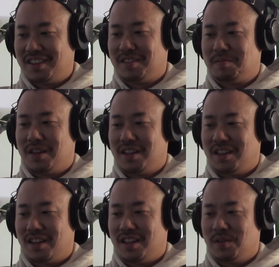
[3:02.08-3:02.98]
But
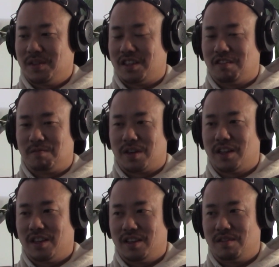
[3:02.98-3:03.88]
it was a tough
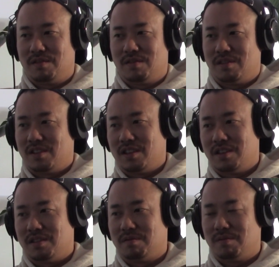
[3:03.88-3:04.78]
market.
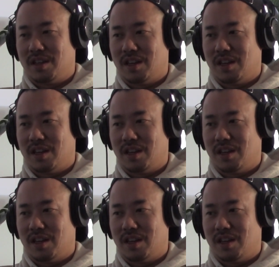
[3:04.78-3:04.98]
And